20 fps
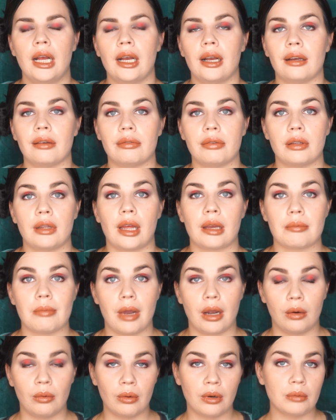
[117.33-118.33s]
I feel like
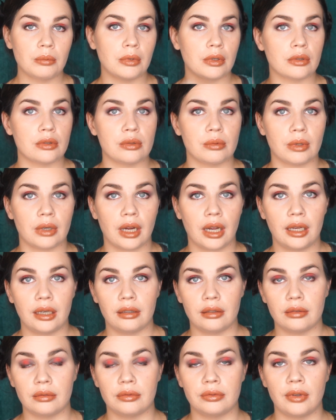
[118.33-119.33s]
my hormones were kind
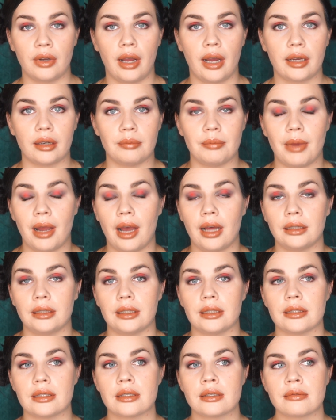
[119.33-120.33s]
of out of
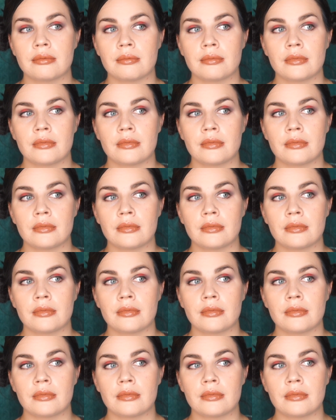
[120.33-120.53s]
balance.